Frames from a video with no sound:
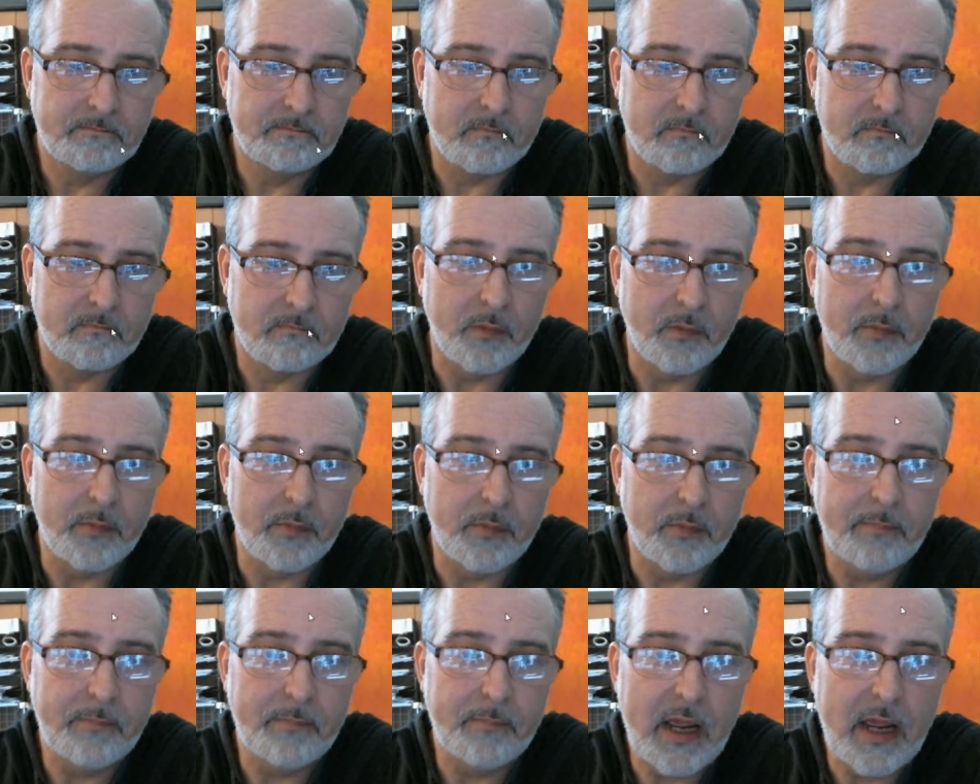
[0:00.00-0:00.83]
from
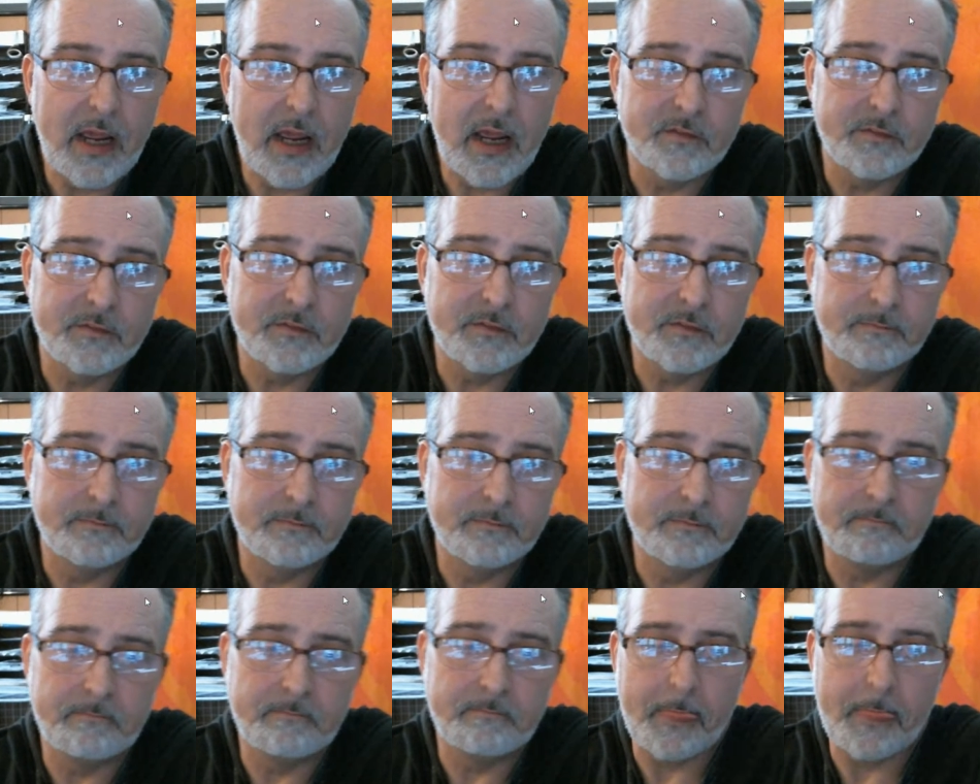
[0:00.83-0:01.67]
my past.
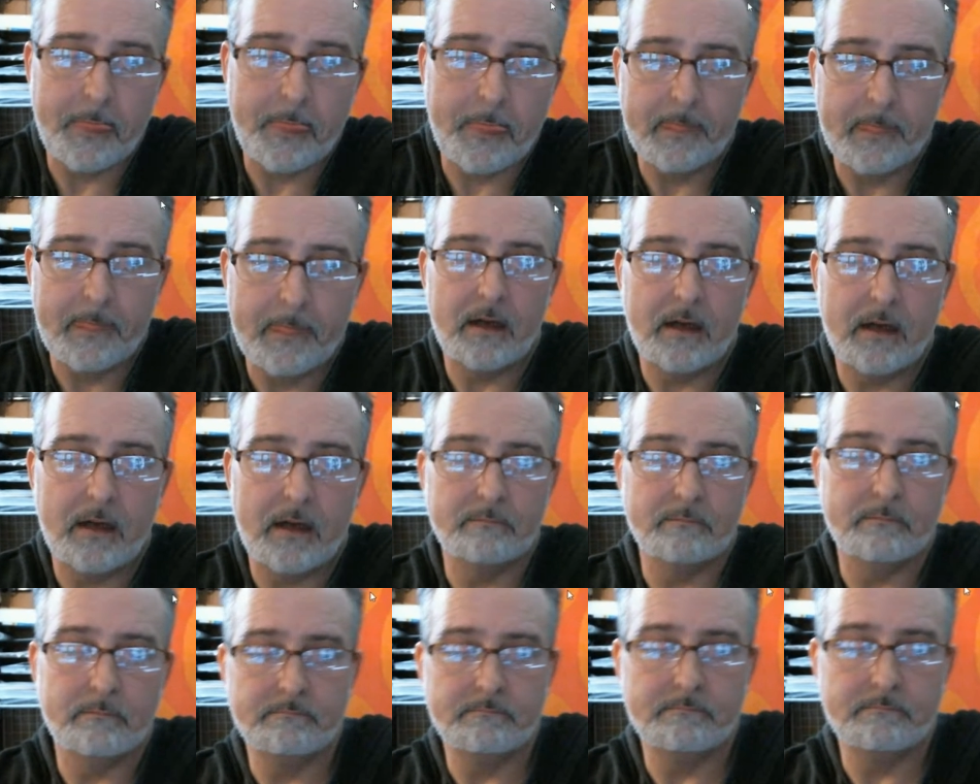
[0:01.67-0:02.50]

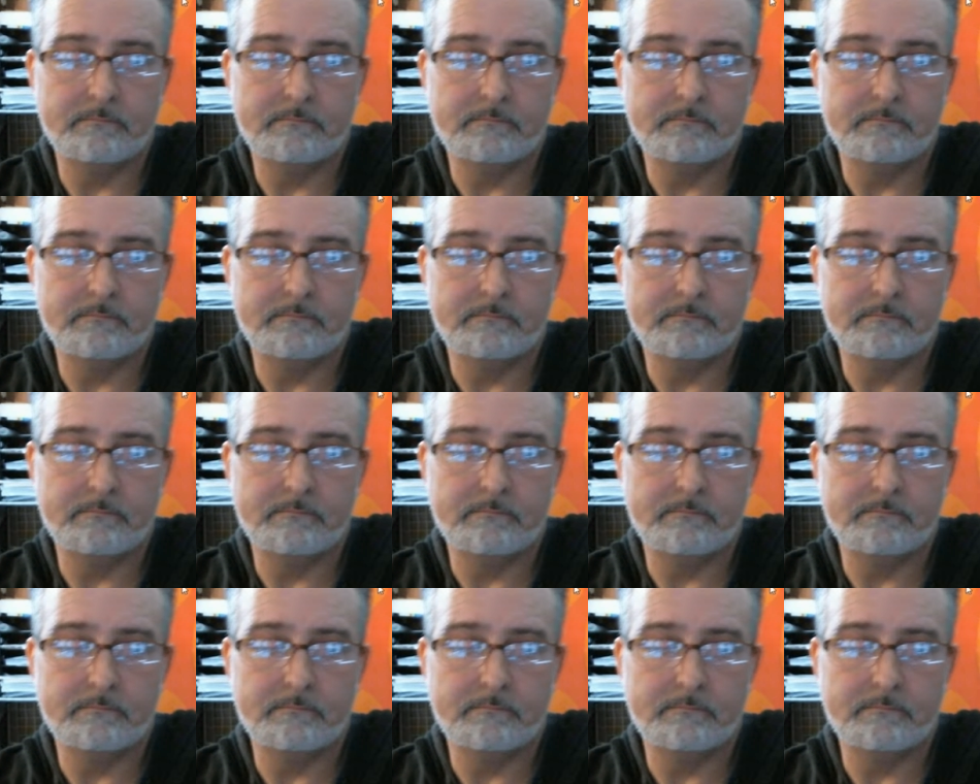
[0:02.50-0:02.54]
Um,